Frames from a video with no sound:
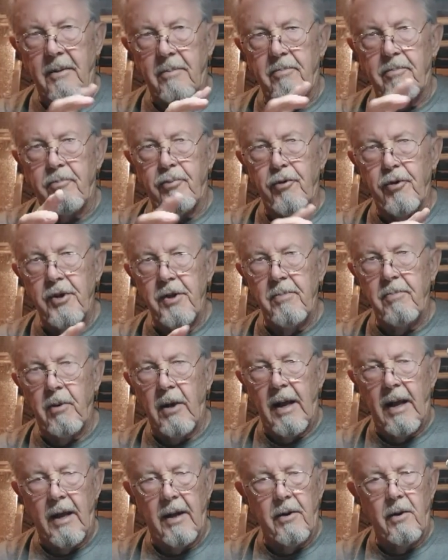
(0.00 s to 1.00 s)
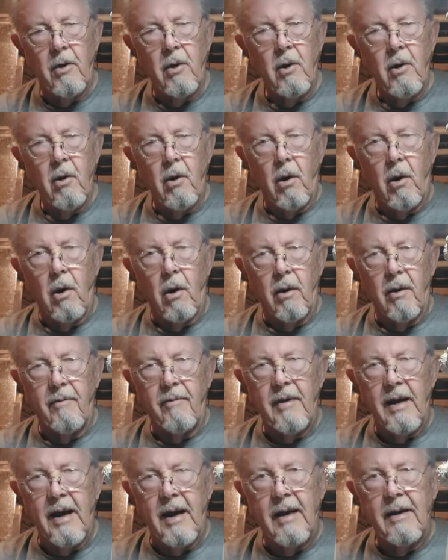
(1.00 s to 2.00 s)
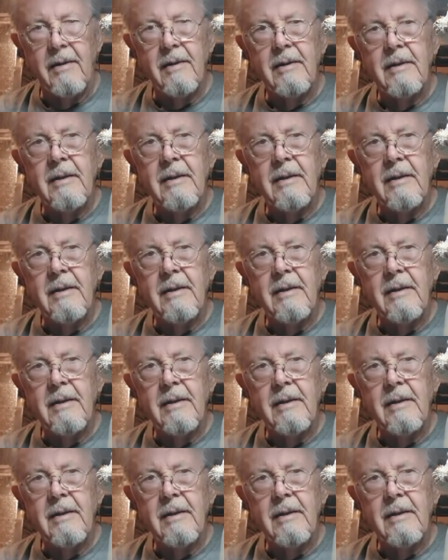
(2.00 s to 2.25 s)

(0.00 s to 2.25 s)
of pre-plan all of that.